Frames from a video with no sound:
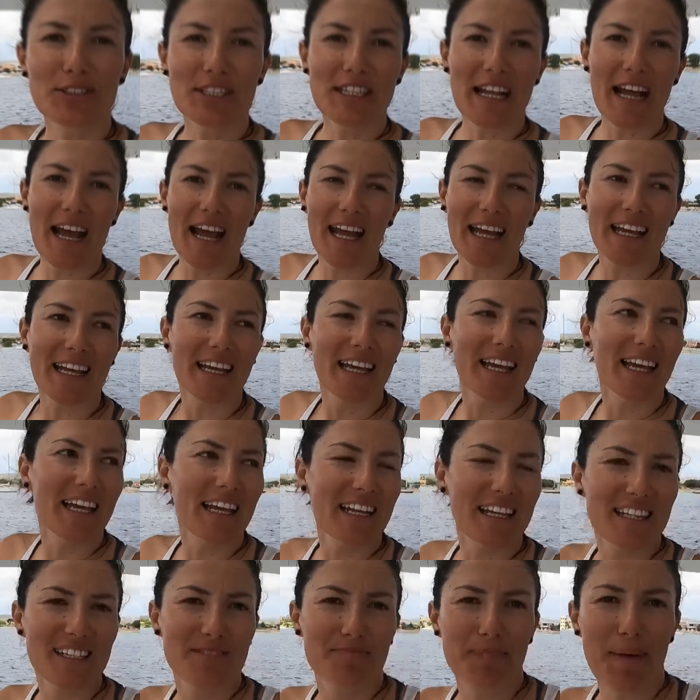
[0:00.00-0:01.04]
today, it
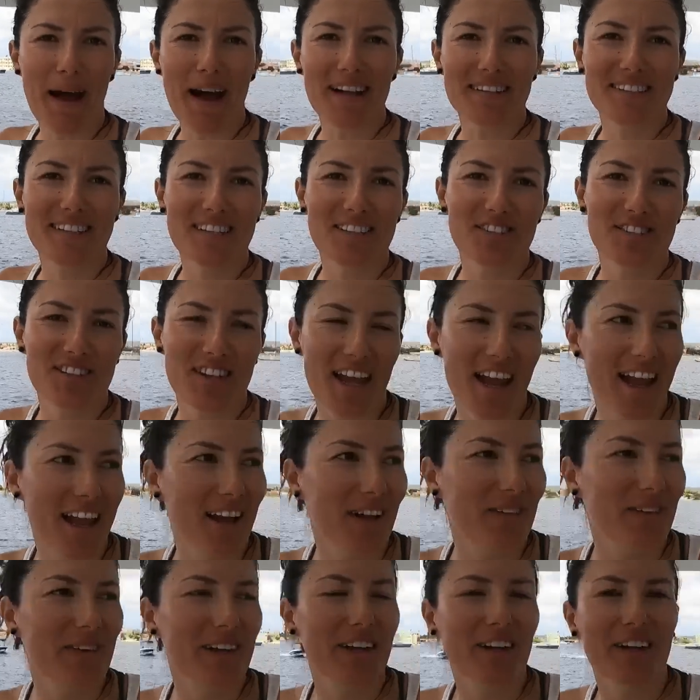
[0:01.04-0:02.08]
is passage
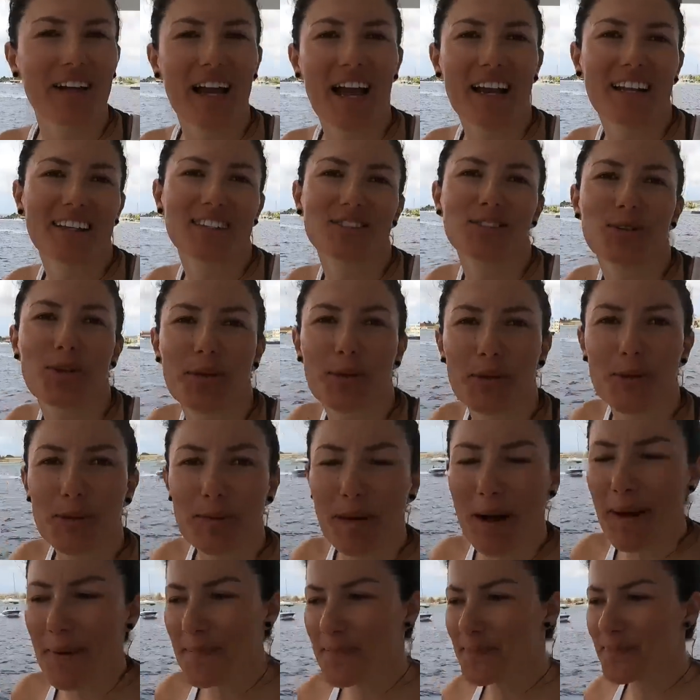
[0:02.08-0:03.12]
day. We are heading to
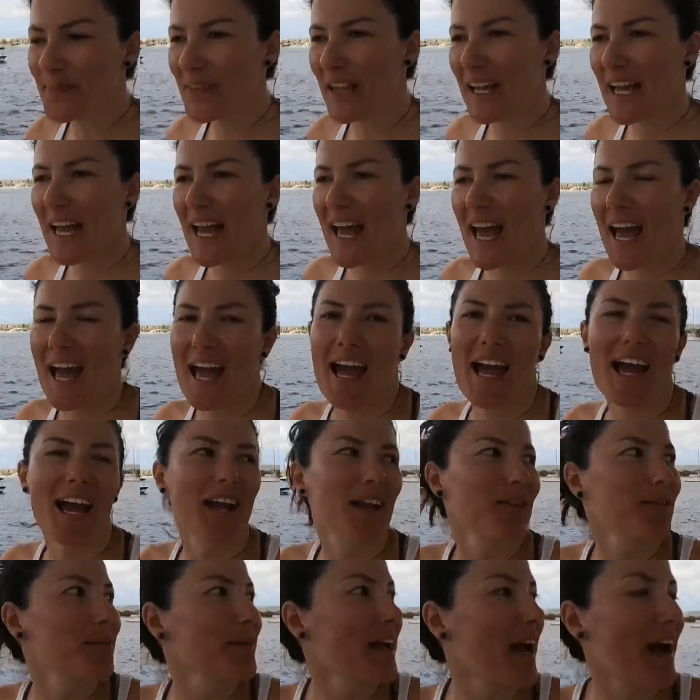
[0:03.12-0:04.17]
Aruba
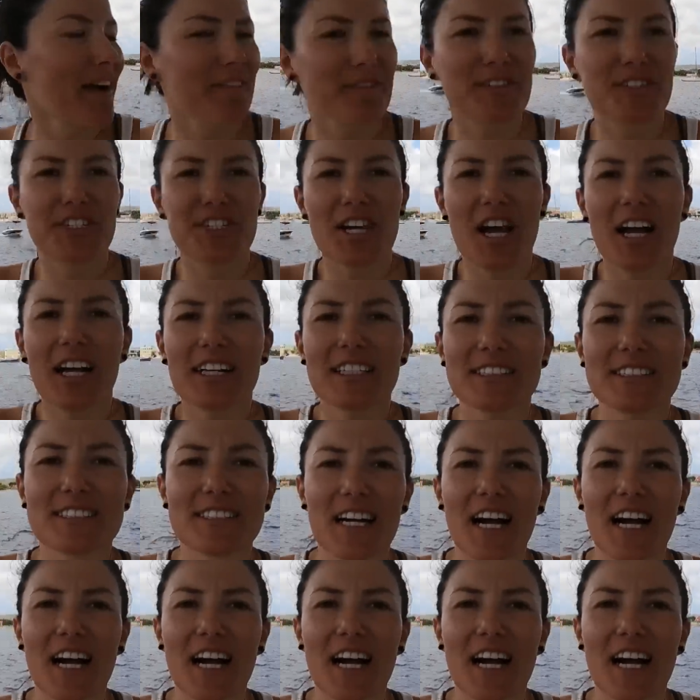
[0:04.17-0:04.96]
and we have just